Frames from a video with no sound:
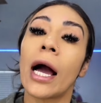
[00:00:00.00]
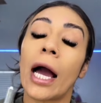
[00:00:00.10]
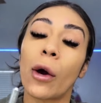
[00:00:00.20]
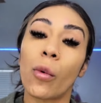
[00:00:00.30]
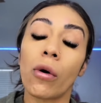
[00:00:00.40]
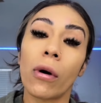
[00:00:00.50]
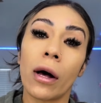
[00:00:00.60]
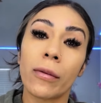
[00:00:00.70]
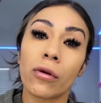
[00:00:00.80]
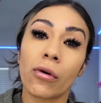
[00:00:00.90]
I will
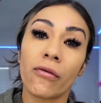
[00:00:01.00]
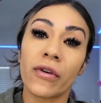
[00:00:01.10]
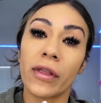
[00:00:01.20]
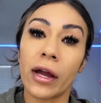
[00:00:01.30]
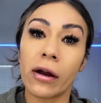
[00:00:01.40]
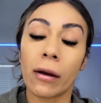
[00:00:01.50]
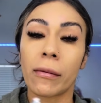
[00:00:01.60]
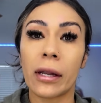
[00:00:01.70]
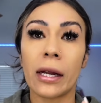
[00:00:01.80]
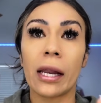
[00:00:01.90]
upload over there. I'm
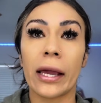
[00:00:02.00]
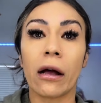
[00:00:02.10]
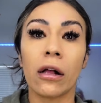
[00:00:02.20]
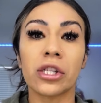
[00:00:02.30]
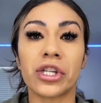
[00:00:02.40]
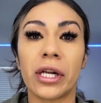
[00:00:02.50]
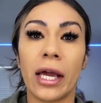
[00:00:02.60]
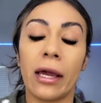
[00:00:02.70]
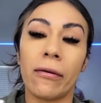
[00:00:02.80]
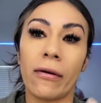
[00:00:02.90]
going to like
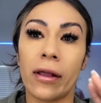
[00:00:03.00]
alternate